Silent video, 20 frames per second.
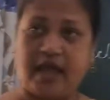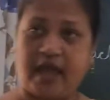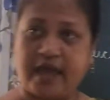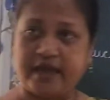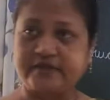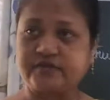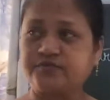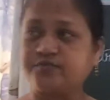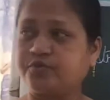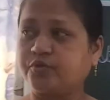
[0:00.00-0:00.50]

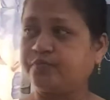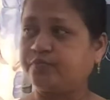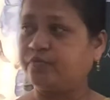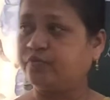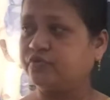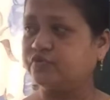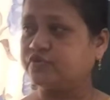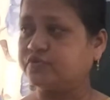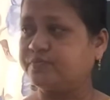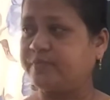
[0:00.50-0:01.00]
as
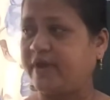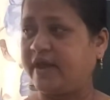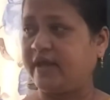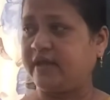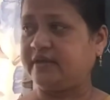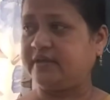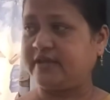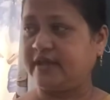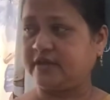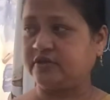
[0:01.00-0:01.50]
proposed
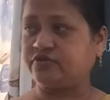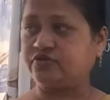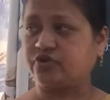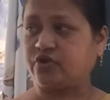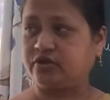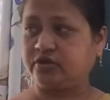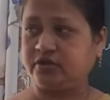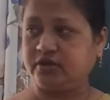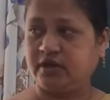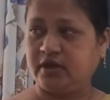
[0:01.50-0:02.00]
by
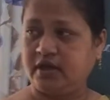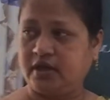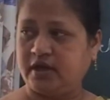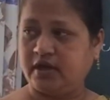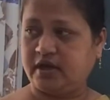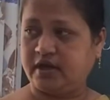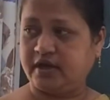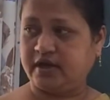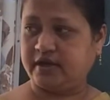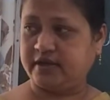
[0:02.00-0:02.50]
Dalton,
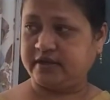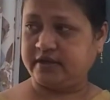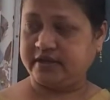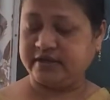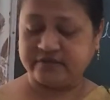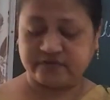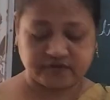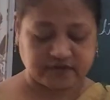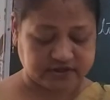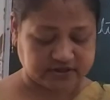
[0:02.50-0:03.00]

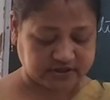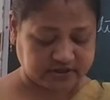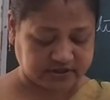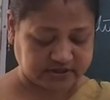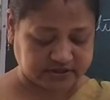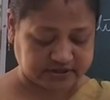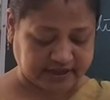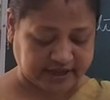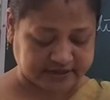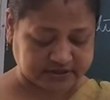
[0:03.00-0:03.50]
is it
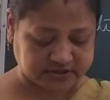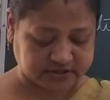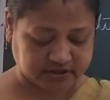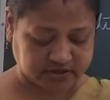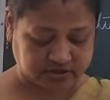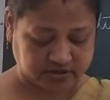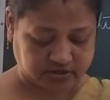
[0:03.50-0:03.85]
that